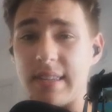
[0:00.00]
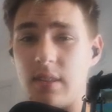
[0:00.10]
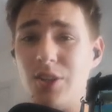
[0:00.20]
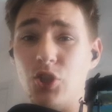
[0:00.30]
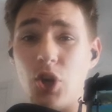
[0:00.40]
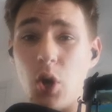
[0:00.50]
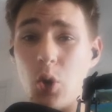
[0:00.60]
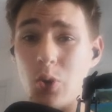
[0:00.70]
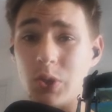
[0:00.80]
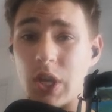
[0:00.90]

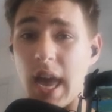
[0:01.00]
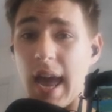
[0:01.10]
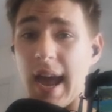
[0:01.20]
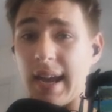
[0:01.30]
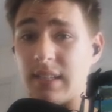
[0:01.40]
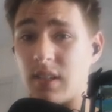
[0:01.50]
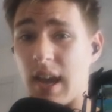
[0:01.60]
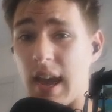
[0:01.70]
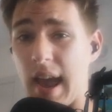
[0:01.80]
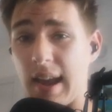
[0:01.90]
IGOs and
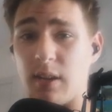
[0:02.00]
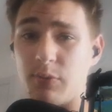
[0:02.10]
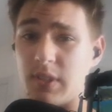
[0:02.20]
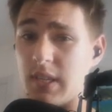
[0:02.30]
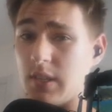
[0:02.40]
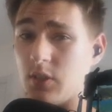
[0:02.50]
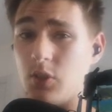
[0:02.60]
NFTs.